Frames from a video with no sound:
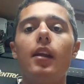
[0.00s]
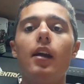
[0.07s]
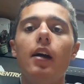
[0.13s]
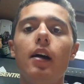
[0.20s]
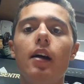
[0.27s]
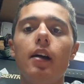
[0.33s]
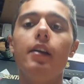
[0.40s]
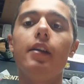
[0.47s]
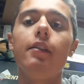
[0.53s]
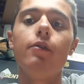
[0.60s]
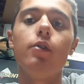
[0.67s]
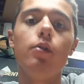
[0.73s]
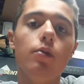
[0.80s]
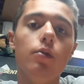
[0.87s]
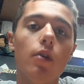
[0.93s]
If
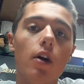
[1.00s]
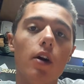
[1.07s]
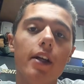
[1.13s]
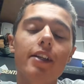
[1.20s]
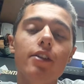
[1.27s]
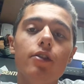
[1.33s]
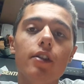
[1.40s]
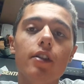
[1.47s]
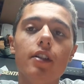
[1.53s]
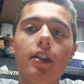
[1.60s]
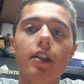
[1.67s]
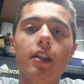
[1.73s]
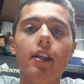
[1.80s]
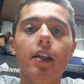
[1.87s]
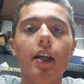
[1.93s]
you are
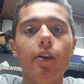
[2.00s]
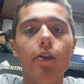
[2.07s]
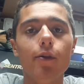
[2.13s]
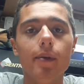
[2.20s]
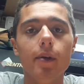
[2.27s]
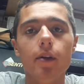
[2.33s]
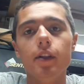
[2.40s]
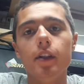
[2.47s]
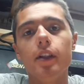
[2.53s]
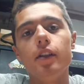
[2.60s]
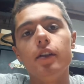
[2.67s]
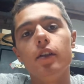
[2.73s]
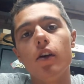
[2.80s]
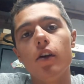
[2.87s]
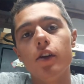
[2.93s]
interested in arrow
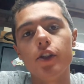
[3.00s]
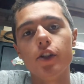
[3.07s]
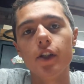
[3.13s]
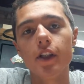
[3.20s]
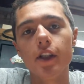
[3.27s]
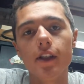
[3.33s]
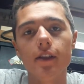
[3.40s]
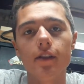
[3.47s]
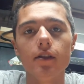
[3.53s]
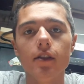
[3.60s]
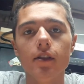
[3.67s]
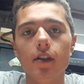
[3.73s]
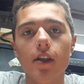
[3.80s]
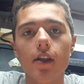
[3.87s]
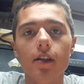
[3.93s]
building, archery,
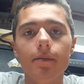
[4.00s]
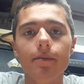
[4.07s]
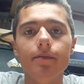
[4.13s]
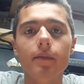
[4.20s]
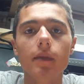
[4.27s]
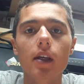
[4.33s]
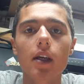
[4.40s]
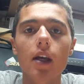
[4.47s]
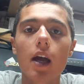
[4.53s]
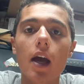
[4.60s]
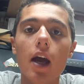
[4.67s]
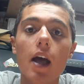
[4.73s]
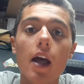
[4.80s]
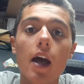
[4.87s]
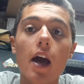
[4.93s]
or
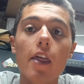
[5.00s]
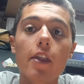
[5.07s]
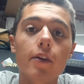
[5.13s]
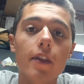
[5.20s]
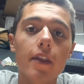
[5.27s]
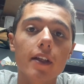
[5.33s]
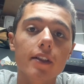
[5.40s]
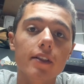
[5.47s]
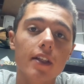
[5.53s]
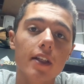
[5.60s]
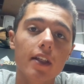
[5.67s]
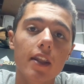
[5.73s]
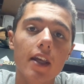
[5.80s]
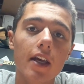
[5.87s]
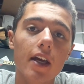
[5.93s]
other things
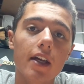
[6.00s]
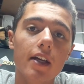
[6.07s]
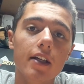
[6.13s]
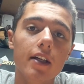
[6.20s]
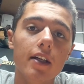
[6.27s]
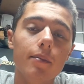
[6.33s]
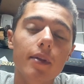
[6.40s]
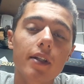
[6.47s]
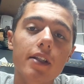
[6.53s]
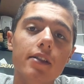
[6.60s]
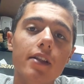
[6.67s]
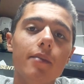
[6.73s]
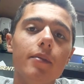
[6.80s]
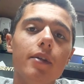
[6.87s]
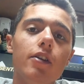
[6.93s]
like that, please
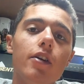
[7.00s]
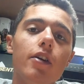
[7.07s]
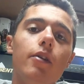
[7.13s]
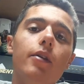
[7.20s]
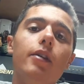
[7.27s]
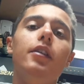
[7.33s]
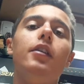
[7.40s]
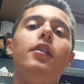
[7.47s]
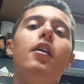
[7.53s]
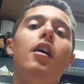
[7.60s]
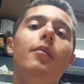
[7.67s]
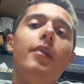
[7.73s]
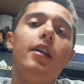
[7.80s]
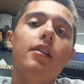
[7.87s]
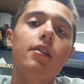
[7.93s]
let me know in the
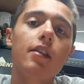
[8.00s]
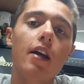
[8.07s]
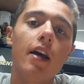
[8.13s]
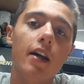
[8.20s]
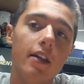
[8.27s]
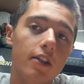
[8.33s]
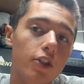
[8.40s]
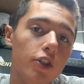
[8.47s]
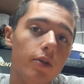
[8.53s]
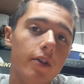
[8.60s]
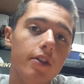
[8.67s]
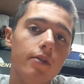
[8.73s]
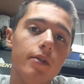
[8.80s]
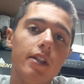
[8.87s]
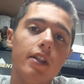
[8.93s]
comments. I enjoy
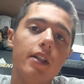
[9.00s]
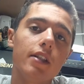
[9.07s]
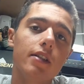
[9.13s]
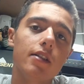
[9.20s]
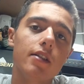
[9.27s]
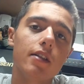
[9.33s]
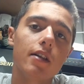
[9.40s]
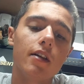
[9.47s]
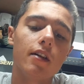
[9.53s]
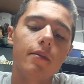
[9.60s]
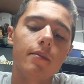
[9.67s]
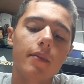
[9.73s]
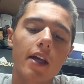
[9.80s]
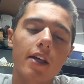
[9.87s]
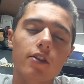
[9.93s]
doing this
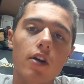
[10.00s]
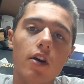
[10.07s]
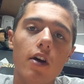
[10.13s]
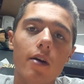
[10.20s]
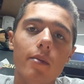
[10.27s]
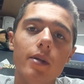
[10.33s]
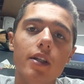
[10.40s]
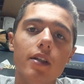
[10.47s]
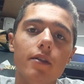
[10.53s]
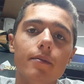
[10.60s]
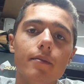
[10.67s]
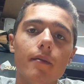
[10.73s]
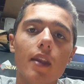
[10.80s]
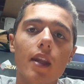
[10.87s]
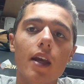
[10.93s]
as a hobby,
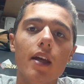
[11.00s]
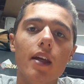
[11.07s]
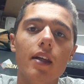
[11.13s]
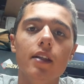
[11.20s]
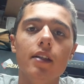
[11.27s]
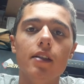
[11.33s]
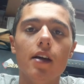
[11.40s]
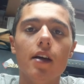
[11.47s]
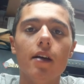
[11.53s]
and